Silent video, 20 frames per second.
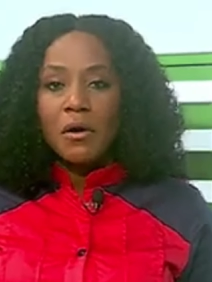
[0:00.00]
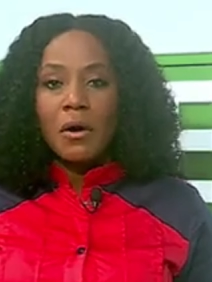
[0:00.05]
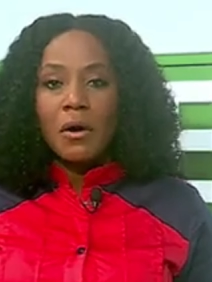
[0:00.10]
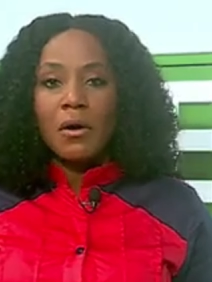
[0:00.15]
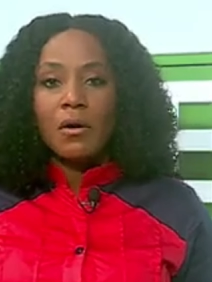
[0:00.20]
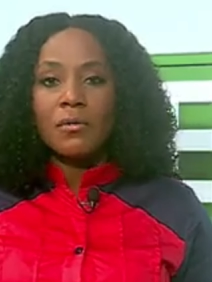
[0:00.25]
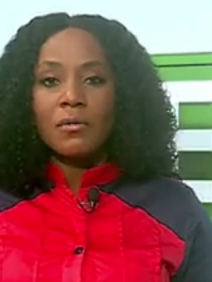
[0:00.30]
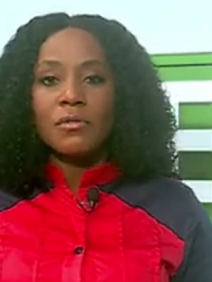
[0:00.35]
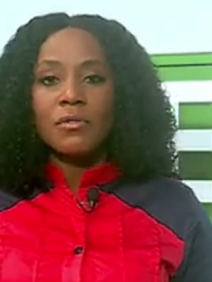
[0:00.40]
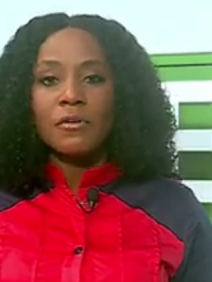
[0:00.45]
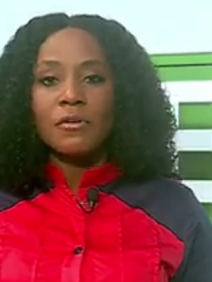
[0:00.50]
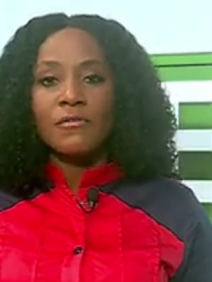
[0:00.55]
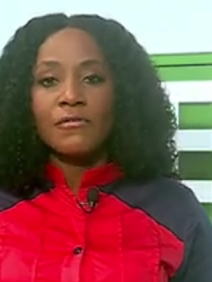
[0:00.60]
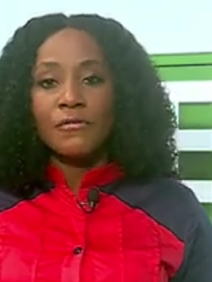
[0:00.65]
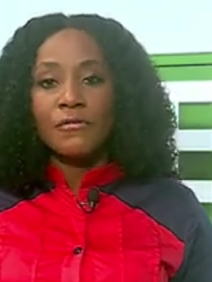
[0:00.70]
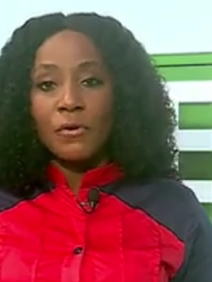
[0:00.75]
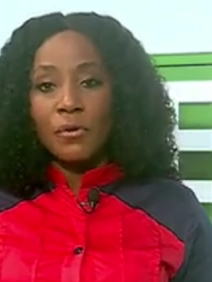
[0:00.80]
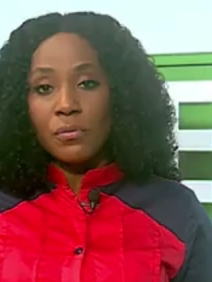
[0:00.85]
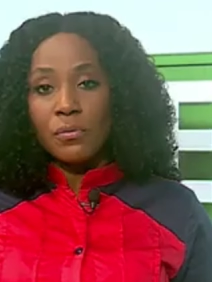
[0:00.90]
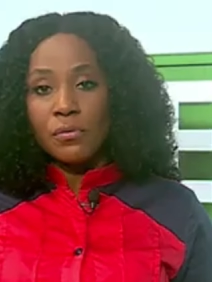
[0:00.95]
on the
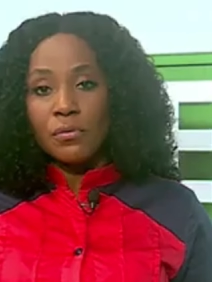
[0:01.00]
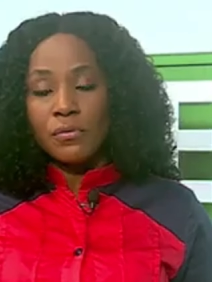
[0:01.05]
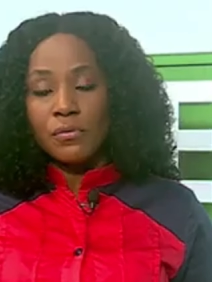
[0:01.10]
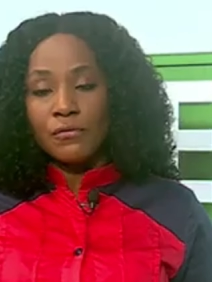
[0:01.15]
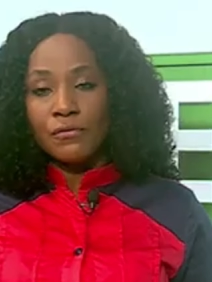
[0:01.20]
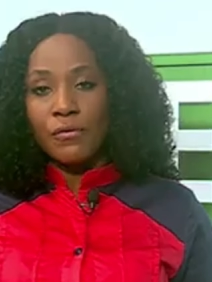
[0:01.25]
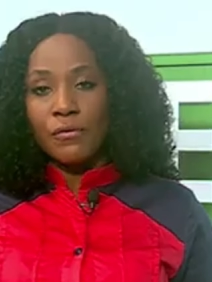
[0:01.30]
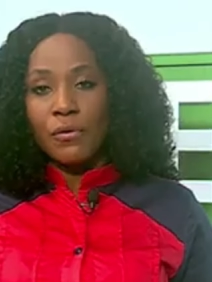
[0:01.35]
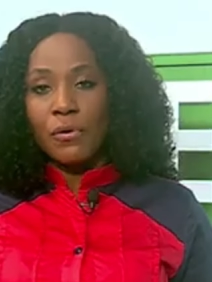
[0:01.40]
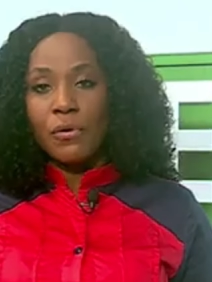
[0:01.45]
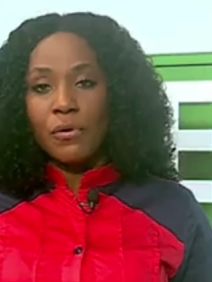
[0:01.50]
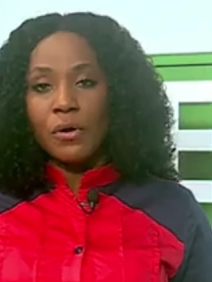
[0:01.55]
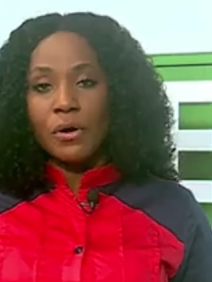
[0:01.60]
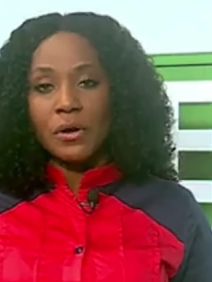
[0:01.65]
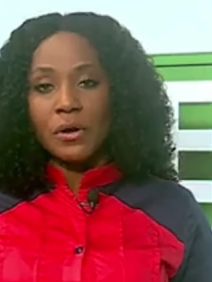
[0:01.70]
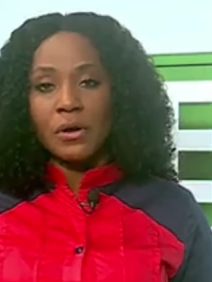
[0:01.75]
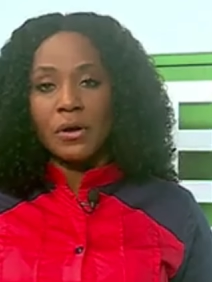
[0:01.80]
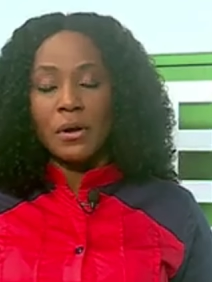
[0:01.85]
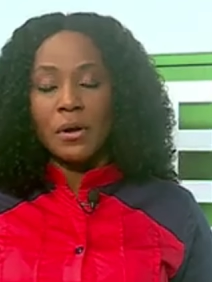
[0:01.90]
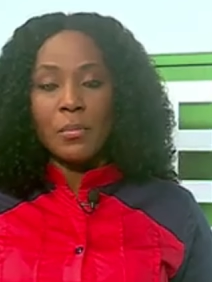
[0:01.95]
phone
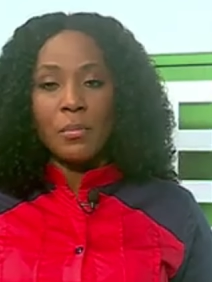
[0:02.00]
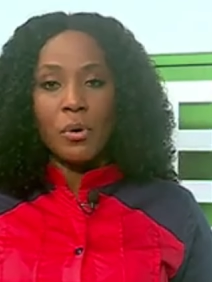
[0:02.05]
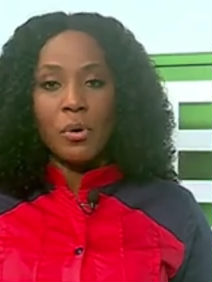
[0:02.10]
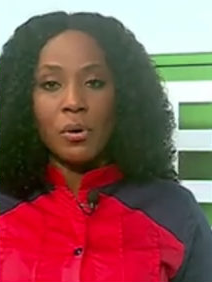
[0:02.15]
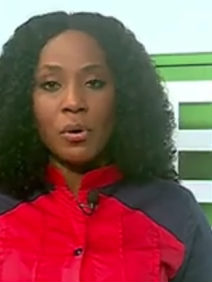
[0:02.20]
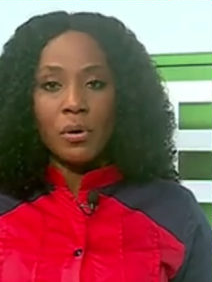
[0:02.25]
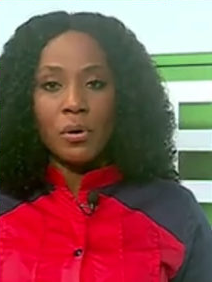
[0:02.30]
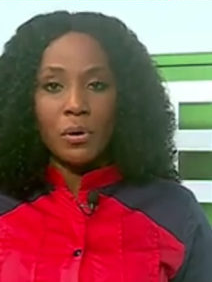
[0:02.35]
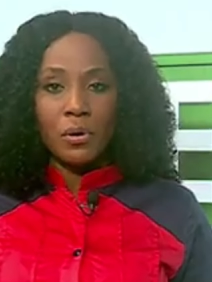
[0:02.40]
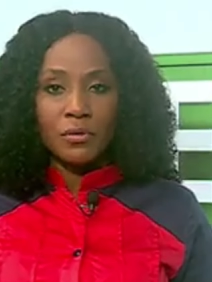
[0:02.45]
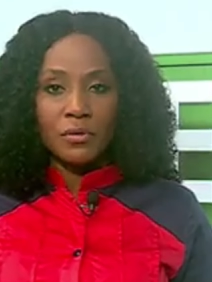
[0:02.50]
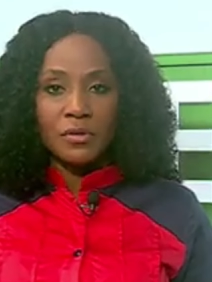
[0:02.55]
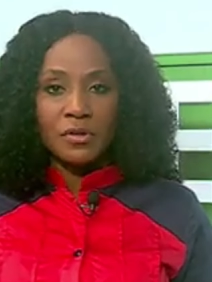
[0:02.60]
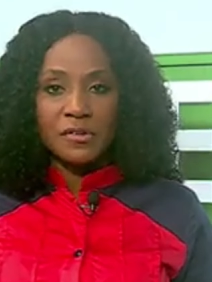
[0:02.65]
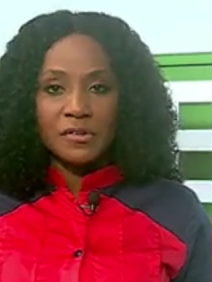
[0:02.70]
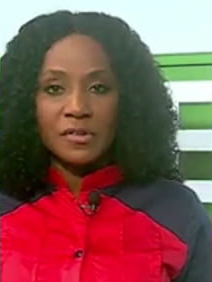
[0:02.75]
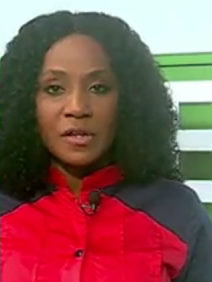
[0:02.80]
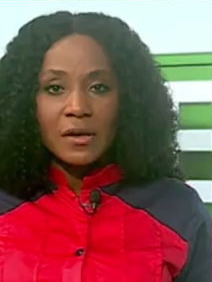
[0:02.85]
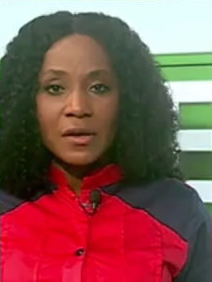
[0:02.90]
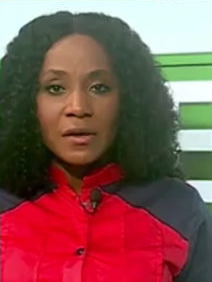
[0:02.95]
for more on
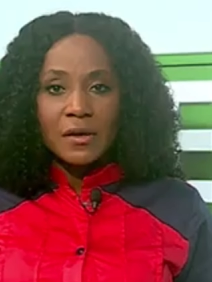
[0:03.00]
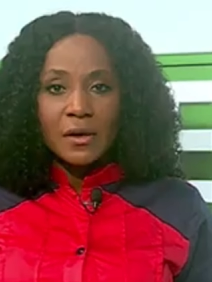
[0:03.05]
this.